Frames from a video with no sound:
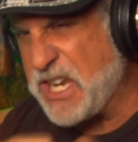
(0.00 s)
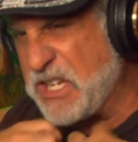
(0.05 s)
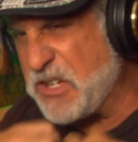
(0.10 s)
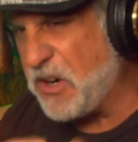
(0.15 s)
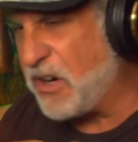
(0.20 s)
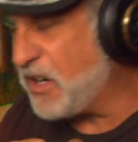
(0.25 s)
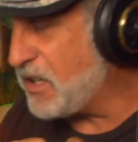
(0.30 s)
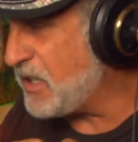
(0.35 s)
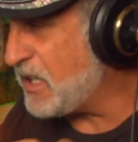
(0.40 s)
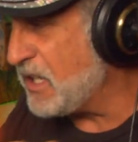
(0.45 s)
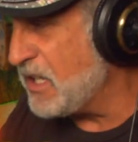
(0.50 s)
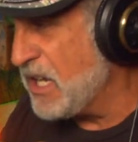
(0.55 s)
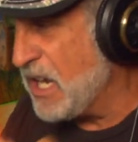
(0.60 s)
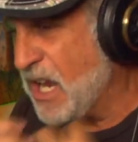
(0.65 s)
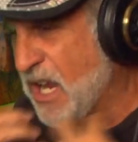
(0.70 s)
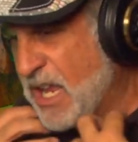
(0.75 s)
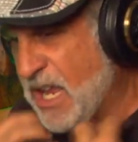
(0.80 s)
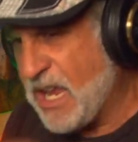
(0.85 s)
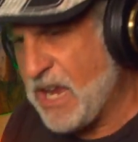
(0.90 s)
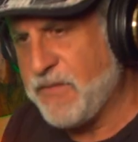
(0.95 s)
that dark,
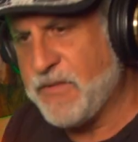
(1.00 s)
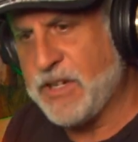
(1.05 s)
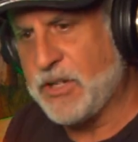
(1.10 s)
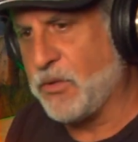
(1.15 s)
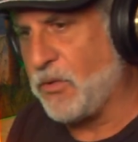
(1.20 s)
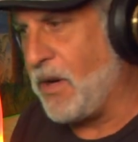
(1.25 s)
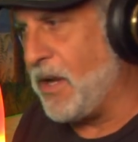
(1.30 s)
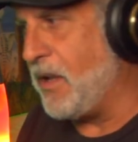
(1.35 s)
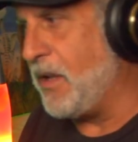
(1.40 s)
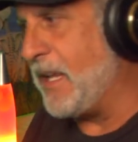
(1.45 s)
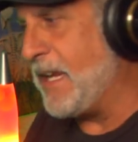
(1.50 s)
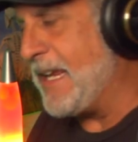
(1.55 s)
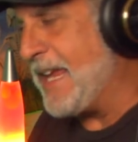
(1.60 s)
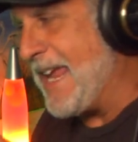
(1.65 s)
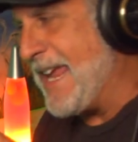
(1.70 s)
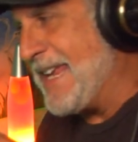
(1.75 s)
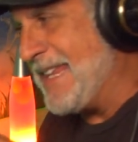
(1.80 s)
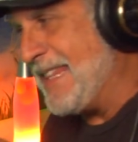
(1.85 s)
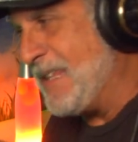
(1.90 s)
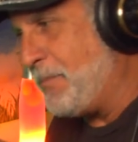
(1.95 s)
heavy
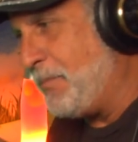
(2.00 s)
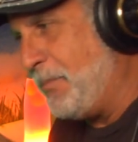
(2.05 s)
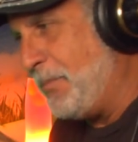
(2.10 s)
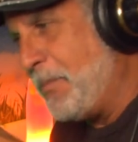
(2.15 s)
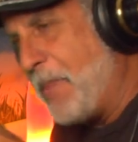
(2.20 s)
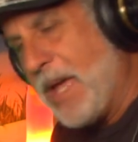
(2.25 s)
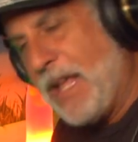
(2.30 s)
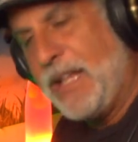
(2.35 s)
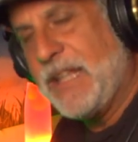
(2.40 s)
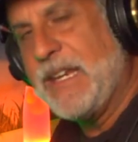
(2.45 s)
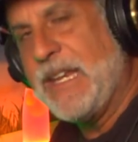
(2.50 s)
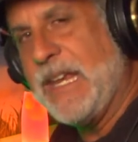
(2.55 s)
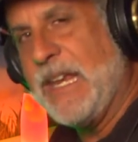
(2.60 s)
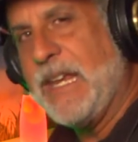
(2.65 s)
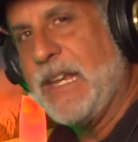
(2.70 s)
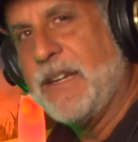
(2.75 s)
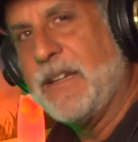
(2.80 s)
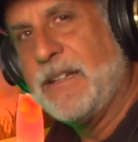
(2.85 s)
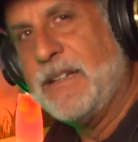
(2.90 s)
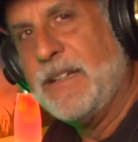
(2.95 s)
growling and the
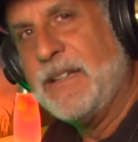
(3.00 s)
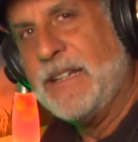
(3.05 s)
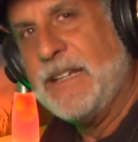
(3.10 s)
melody